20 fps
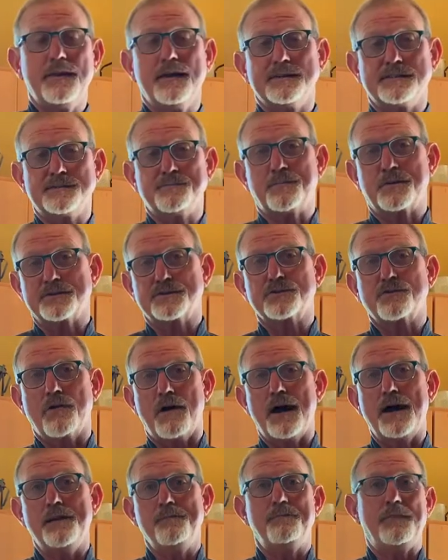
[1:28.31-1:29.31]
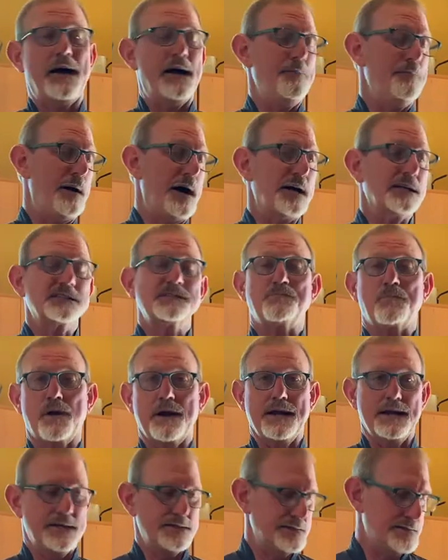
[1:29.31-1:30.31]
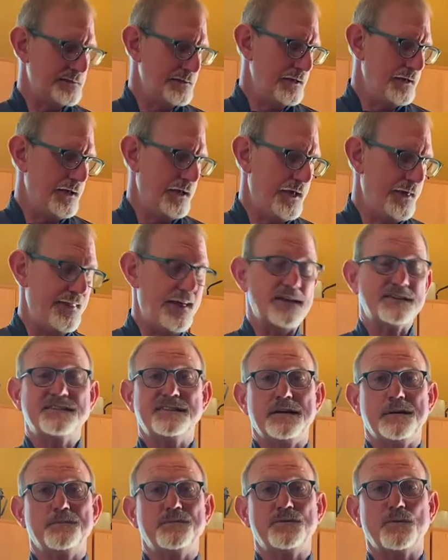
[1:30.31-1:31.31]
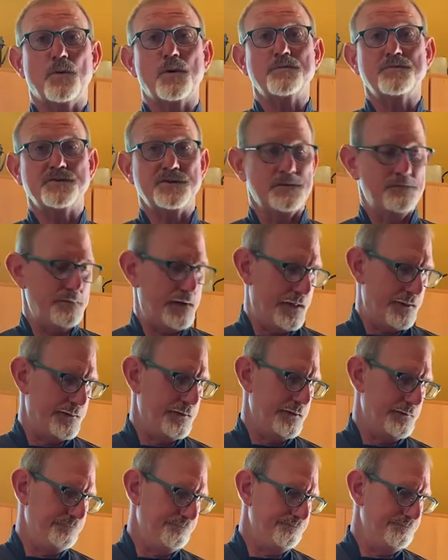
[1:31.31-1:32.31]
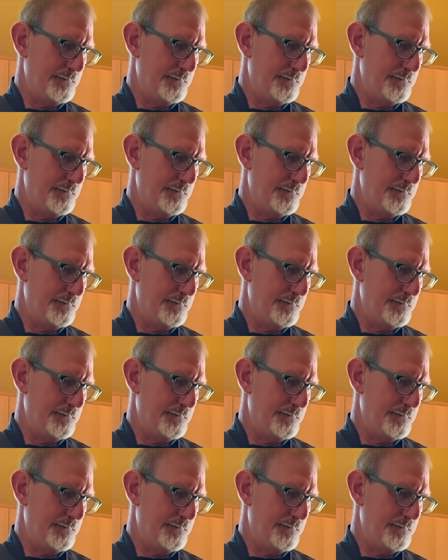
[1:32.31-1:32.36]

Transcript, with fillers: that's prescribed by box brands, and that's the absorption method.